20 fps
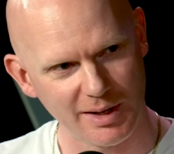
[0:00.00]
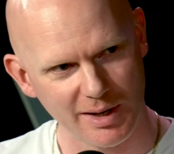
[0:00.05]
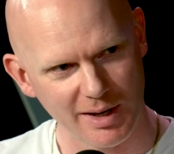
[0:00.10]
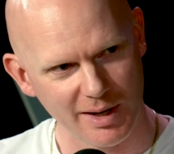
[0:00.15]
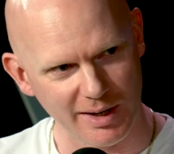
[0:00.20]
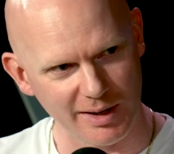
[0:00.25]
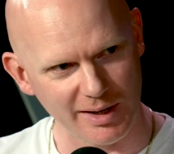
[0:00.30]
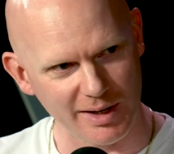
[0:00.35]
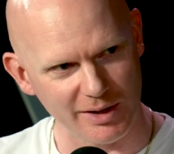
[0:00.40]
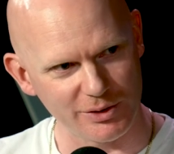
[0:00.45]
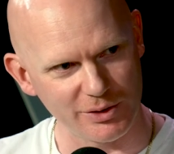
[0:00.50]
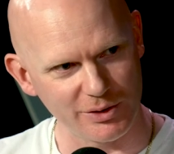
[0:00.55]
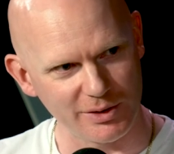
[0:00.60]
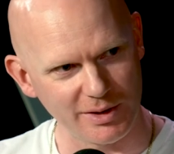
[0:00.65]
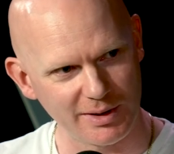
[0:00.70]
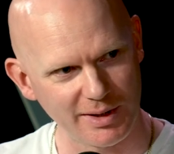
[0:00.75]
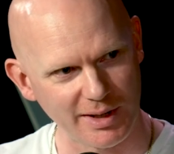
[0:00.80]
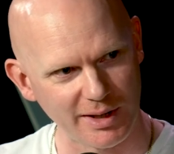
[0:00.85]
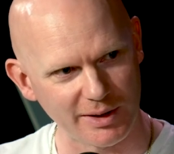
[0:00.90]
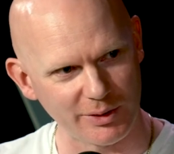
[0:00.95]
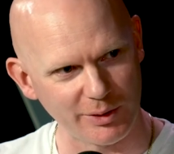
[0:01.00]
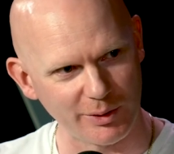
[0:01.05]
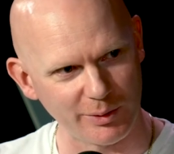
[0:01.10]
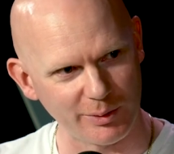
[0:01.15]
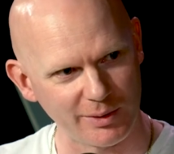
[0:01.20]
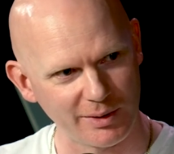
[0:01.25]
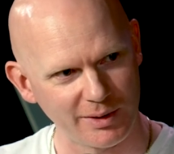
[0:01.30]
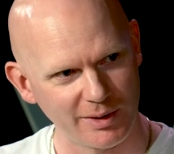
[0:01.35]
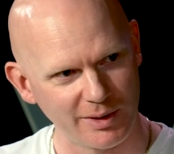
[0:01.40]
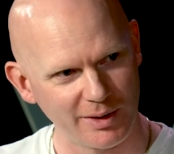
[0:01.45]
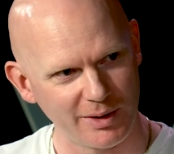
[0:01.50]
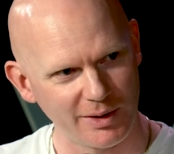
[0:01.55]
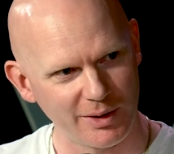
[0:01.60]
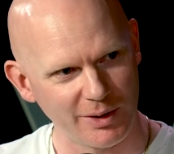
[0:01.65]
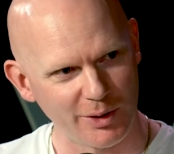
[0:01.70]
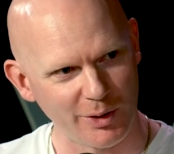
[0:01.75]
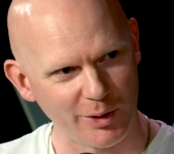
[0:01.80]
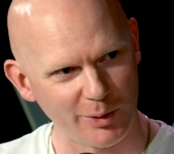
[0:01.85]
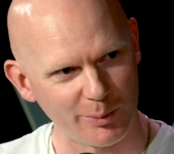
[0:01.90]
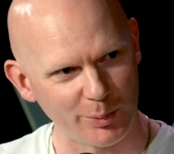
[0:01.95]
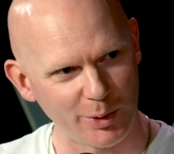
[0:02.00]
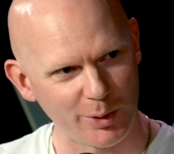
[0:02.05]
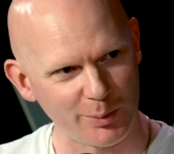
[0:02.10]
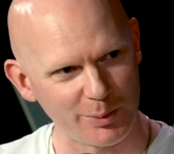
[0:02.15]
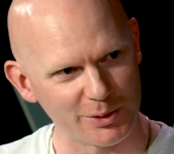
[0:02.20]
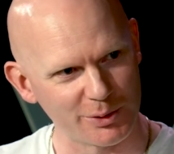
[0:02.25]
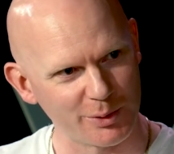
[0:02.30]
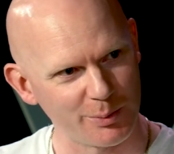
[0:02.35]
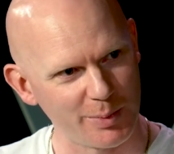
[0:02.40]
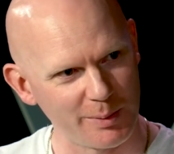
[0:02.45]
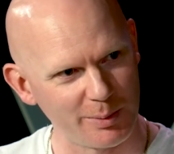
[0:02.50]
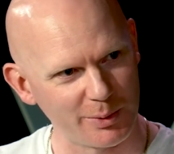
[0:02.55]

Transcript: and I guess you did that on on purpose, so people.